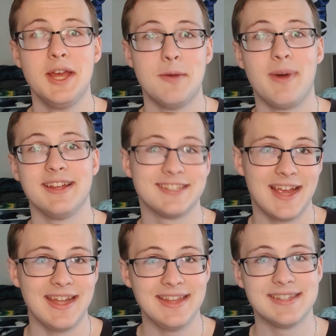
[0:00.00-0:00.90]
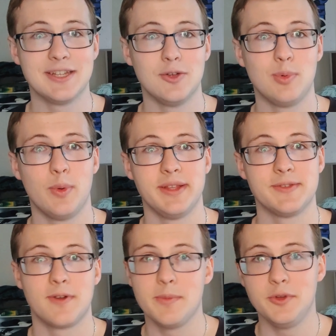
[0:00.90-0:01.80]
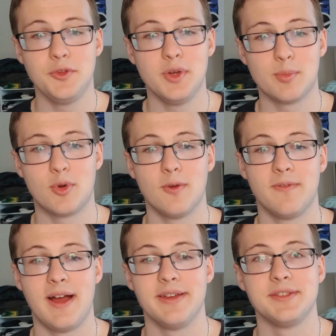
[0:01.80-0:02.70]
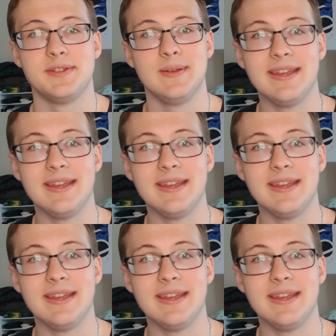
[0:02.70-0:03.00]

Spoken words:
by assigning skill points from your unit profiles to